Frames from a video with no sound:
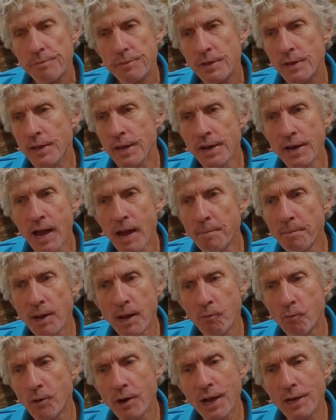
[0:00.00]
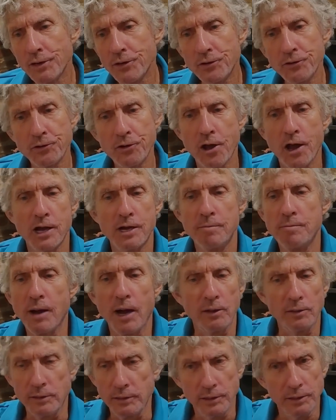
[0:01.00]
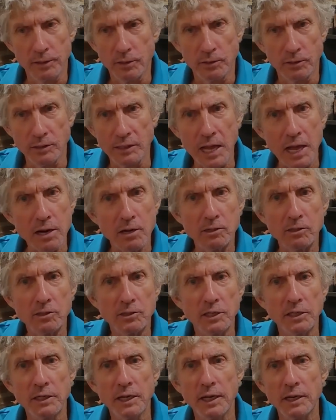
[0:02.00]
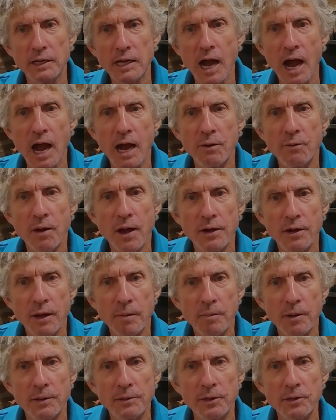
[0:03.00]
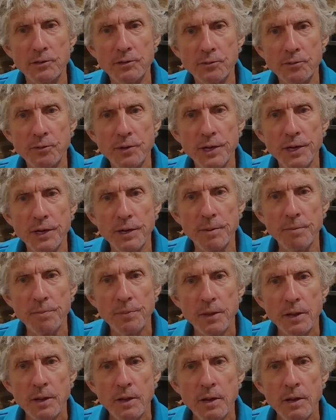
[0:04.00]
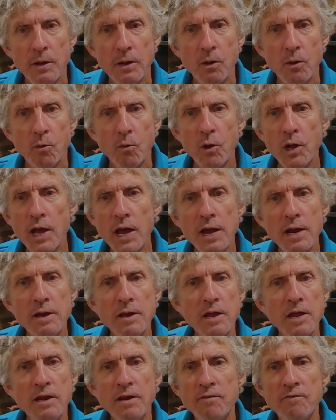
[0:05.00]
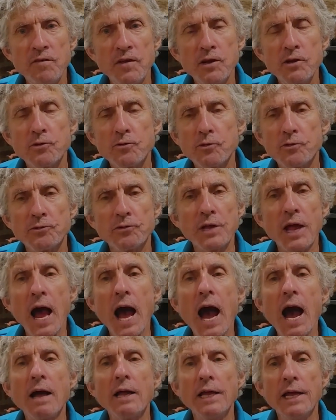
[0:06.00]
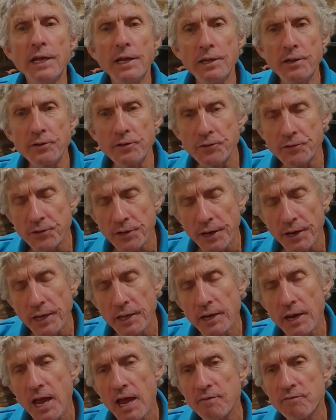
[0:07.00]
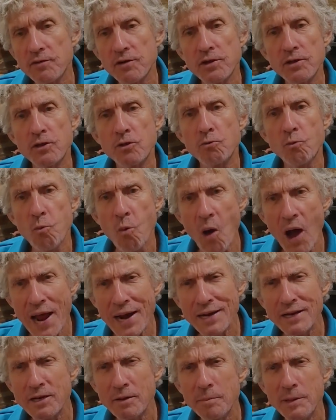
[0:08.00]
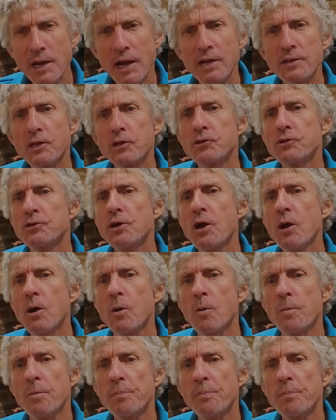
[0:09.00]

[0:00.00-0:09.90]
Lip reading: And we're not just talking about little letters that get chironed up on the screen. We had individuals sitting in Africa that wanted to be on the show